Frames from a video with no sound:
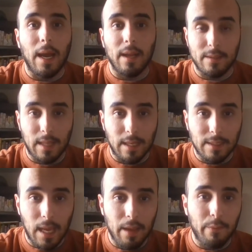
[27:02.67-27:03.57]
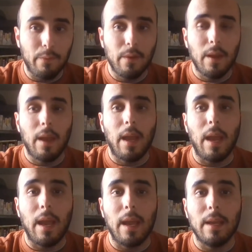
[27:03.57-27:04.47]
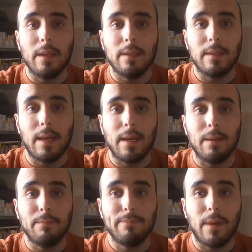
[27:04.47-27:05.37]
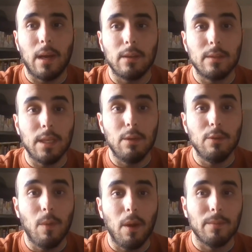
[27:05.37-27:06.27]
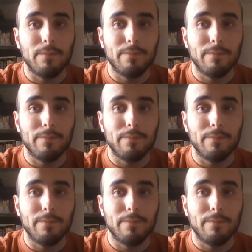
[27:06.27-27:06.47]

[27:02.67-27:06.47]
Stay safe, and I'll see you tomorrow.